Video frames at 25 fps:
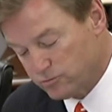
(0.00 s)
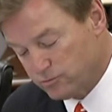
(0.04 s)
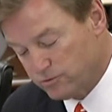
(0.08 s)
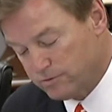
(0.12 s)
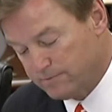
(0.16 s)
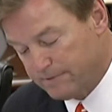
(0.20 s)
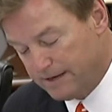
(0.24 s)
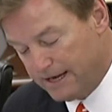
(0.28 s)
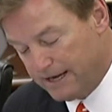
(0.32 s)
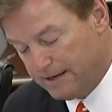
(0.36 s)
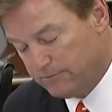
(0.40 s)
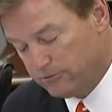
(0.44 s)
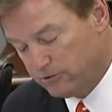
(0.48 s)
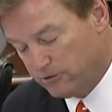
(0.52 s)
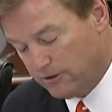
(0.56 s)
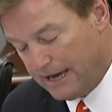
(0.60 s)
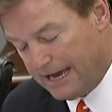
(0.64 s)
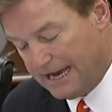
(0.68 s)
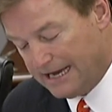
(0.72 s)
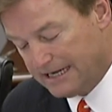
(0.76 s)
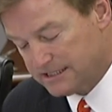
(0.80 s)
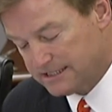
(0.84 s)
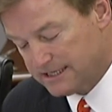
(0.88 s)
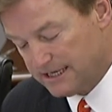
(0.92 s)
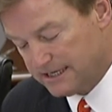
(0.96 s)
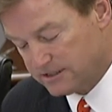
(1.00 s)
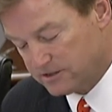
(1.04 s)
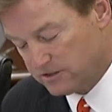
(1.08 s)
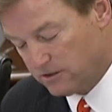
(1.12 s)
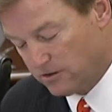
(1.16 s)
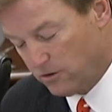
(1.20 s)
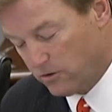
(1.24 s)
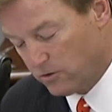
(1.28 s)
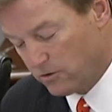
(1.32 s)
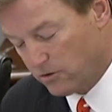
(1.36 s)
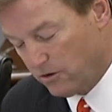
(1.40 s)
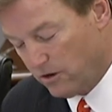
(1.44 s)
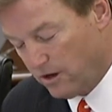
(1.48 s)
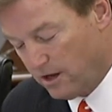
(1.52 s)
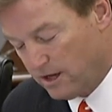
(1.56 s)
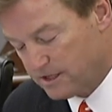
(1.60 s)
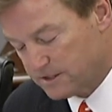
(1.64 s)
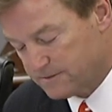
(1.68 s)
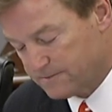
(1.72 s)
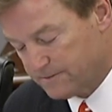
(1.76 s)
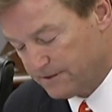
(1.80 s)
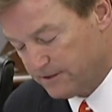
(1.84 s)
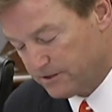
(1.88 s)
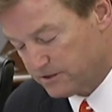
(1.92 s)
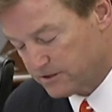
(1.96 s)
would be able to access the local
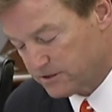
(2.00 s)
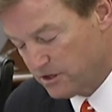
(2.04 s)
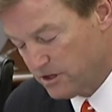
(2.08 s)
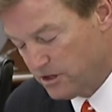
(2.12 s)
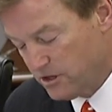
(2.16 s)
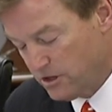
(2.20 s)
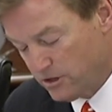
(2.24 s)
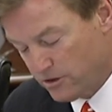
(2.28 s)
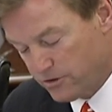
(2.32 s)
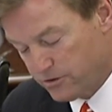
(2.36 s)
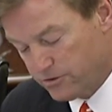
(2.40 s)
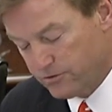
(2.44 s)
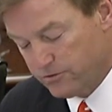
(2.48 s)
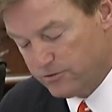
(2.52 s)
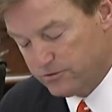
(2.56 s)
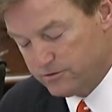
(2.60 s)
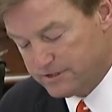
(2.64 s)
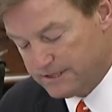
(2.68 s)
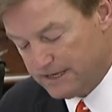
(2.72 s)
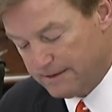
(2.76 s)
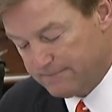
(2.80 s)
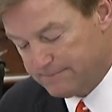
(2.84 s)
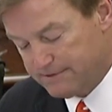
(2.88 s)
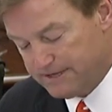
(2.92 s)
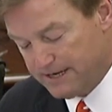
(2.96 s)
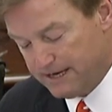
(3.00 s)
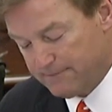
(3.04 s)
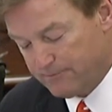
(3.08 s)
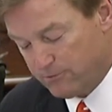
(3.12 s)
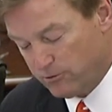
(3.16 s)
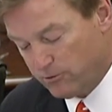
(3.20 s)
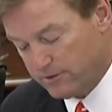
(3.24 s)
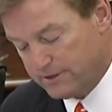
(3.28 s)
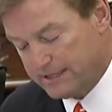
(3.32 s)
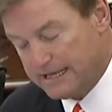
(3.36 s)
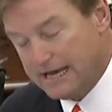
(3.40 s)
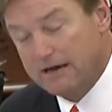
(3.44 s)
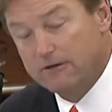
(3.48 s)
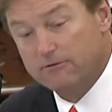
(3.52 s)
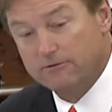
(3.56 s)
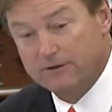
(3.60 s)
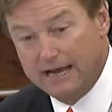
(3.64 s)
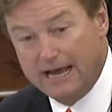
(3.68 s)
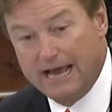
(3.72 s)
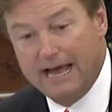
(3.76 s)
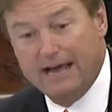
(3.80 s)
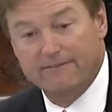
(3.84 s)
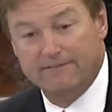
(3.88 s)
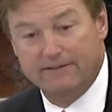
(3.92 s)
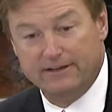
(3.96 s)
hospitals through September without
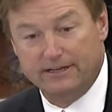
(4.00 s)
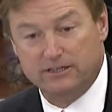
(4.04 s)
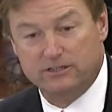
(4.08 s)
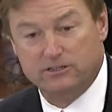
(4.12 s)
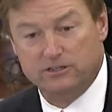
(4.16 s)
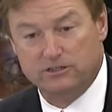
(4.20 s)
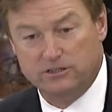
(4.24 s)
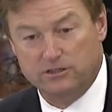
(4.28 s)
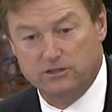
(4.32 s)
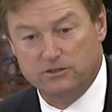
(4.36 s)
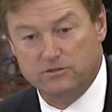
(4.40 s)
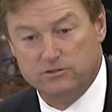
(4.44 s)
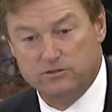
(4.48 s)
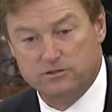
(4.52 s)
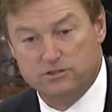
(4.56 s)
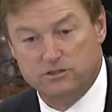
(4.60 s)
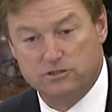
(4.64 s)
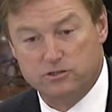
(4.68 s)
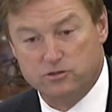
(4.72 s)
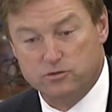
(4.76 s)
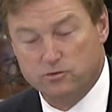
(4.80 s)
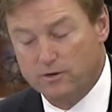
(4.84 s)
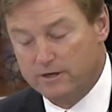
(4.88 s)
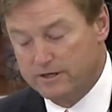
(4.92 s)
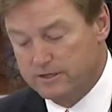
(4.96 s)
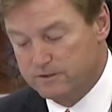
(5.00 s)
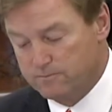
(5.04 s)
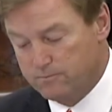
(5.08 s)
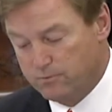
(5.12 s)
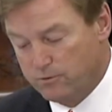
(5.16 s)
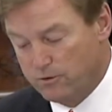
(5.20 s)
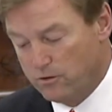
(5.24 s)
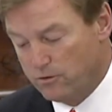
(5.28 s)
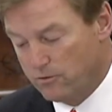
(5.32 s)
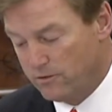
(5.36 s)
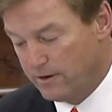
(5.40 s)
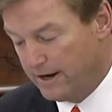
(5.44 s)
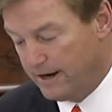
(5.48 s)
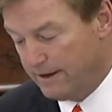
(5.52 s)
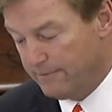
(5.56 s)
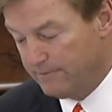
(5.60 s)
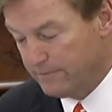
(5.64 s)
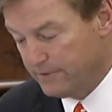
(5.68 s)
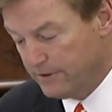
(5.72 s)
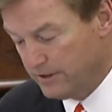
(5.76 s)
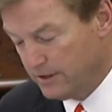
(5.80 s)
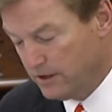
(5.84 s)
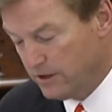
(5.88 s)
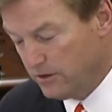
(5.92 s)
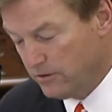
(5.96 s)
having to use the choice program,
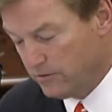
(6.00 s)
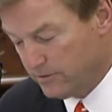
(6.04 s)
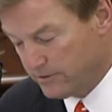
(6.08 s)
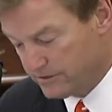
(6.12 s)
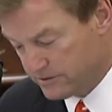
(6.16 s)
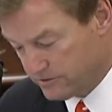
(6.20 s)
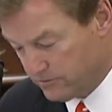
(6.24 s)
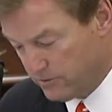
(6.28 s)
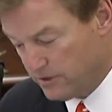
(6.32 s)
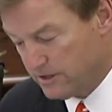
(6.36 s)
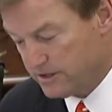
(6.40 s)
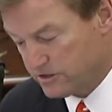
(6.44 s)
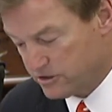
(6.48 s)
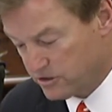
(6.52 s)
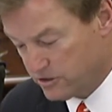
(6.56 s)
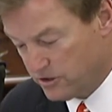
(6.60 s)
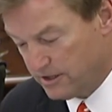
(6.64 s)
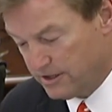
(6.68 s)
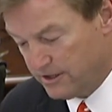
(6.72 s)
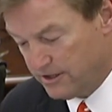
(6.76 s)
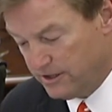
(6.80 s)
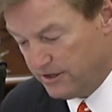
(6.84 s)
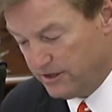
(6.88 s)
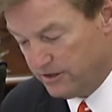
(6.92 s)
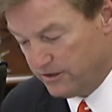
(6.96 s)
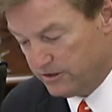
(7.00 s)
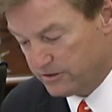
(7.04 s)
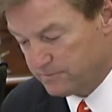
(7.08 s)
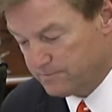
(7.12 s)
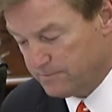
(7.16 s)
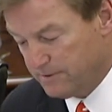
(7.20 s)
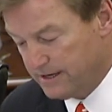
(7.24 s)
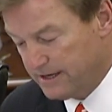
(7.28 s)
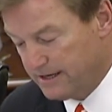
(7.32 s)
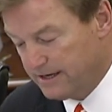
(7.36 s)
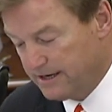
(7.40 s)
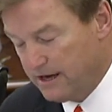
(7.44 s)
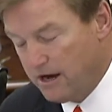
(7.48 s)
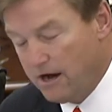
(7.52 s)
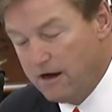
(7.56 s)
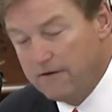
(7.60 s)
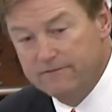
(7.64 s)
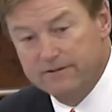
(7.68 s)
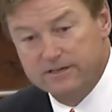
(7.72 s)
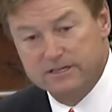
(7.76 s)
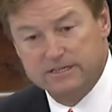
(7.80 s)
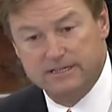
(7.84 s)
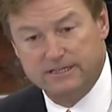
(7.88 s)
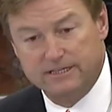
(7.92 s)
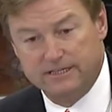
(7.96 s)
which was good news, but
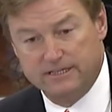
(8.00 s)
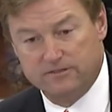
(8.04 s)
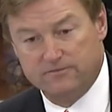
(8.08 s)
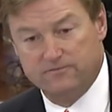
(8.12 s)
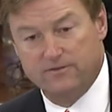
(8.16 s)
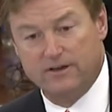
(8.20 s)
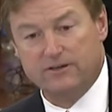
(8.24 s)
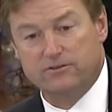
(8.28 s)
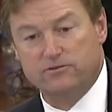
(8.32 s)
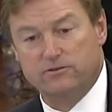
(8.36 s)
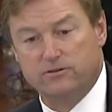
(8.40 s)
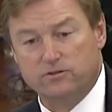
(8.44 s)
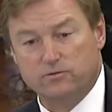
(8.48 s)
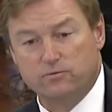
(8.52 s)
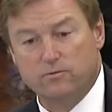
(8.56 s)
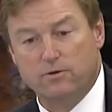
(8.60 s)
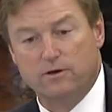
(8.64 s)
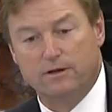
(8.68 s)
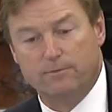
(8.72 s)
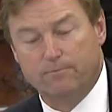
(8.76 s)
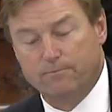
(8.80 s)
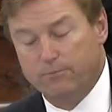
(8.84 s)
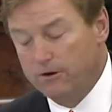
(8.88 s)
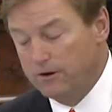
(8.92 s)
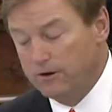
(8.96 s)
obviously these veterans want a